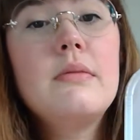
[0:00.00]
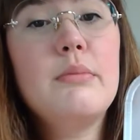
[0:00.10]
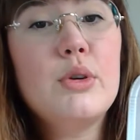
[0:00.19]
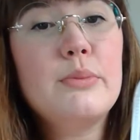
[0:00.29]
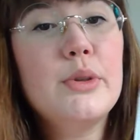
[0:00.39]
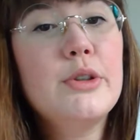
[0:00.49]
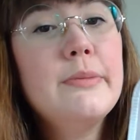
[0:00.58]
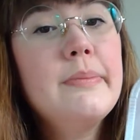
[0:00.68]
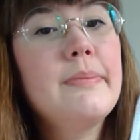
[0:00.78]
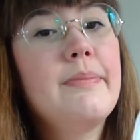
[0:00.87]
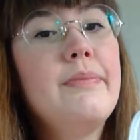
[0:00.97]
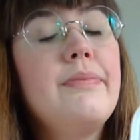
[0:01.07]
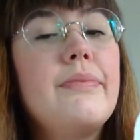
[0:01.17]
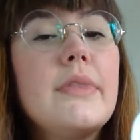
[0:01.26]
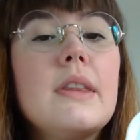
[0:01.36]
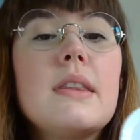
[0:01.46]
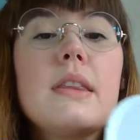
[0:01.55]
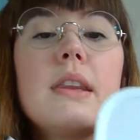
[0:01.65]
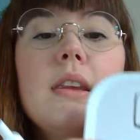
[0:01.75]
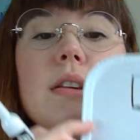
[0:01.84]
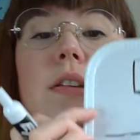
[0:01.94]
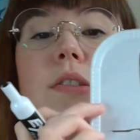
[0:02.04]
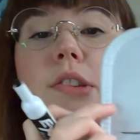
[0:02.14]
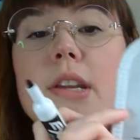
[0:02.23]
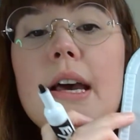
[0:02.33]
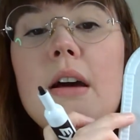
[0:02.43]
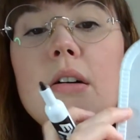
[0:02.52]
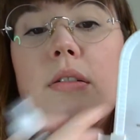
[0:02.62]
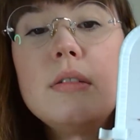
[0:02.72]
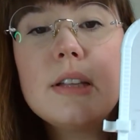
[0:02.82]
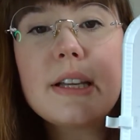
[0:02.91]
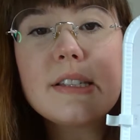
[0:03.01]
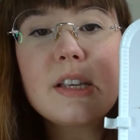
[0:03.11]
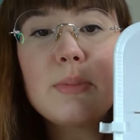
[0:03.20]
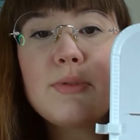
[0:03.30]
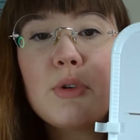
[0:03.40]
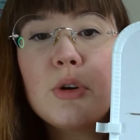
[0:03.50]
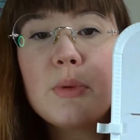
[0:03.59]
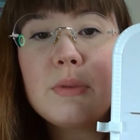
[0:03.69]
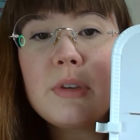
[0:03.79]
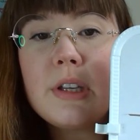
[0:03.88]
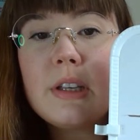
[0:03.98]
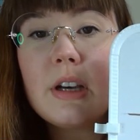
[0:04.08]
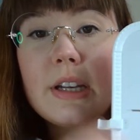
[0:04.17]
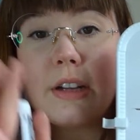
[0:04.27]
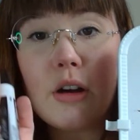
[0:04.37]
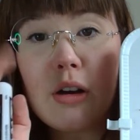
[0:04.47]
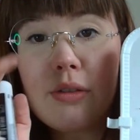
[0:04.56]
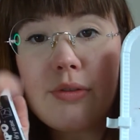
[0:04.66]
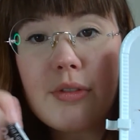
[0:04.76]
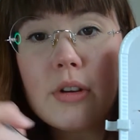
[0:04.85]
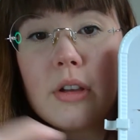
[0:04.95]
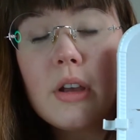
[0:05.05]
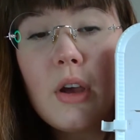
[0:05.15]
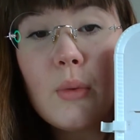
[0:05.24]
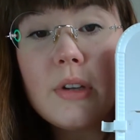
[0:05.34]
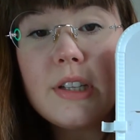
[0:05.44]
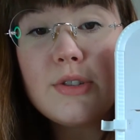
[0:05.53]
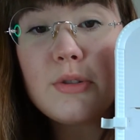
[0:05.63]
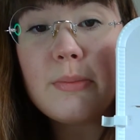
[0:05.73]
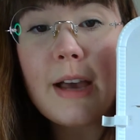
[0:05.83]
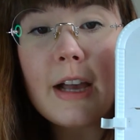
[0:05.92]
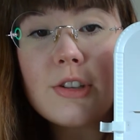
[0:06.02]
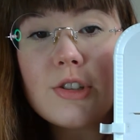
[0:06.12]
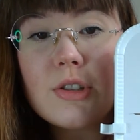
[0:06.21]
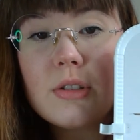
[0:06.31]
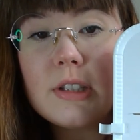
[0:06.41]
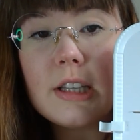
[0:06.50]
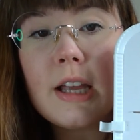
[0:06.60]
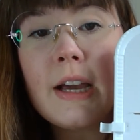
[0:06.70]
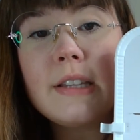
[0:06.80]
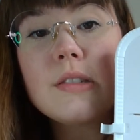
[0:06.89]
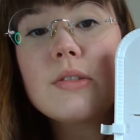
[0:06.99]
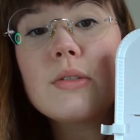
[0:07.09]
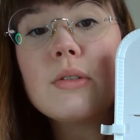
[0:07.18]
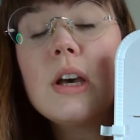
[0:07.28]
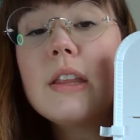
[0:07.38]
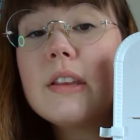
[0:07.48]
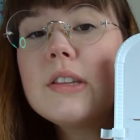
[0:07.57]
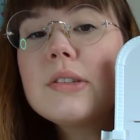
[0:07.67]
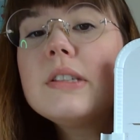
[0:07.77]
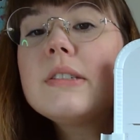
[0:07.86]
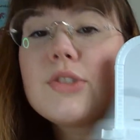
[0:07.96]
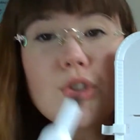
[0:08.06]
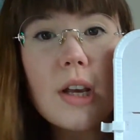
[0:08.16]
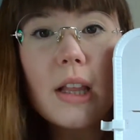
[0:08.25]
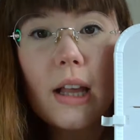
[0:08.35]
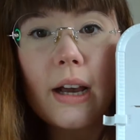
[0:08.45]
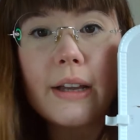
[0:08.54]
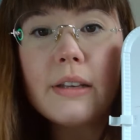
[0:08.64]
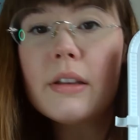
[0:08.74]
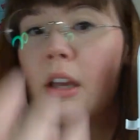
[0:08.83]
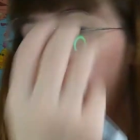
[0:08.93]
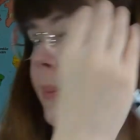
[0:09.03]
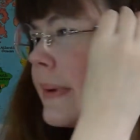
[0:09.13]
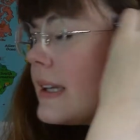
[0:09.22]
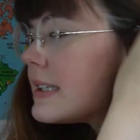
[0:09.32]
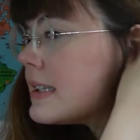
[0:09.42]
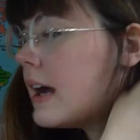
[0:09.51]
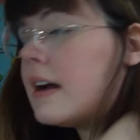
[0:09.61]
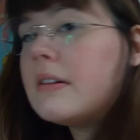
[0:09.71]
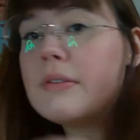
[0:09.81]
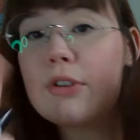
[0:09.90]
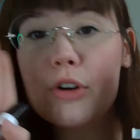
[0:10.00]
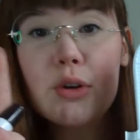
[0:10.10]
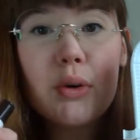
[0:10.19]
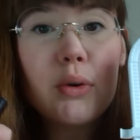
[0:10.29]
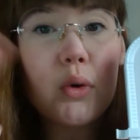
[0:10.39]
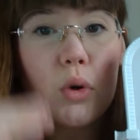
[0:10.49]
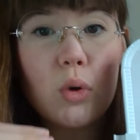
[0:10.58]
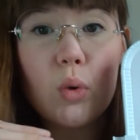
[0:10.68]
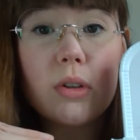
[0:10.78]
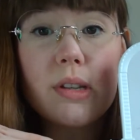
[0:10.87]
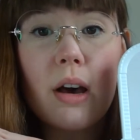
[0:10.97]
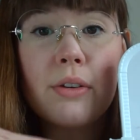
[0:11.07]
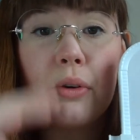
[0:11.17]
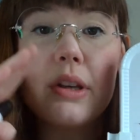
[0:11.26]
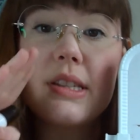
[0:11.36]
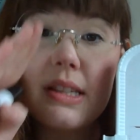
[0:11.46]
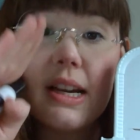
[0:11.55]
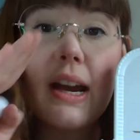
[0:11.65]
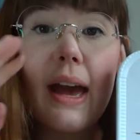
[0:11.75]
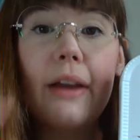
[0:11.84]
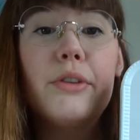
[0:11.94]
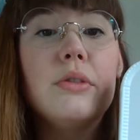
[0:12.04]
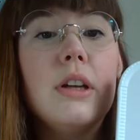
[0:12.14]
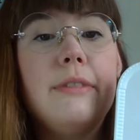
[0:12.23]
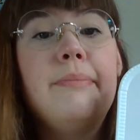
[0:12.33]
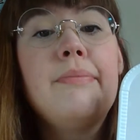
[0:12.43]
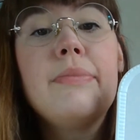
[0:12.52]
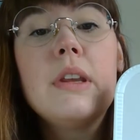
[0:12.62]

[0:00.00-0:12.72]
Boom, boom. So now, like I said before, when we cut it off, we need to match the line. So this is a straight line, but it's not vertical or horizontal. It's a diagonal line.